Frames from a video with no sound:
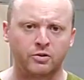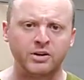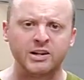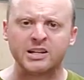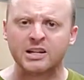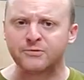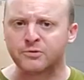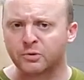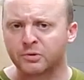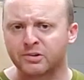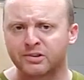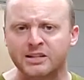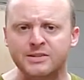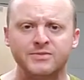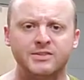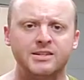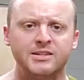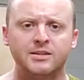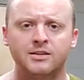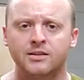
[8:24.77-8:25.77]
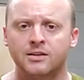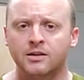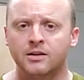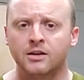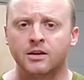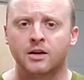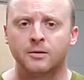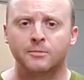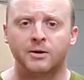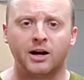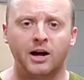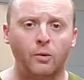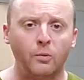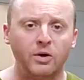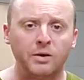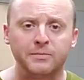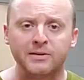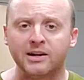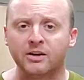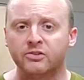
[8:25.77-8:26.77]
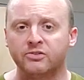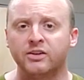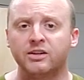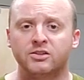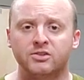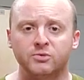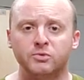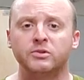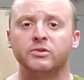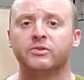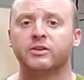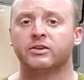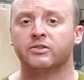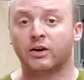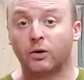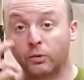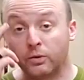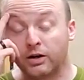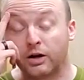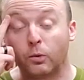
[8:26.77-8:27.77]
They're great if you're gonna live in it, but I want to be outside doing things.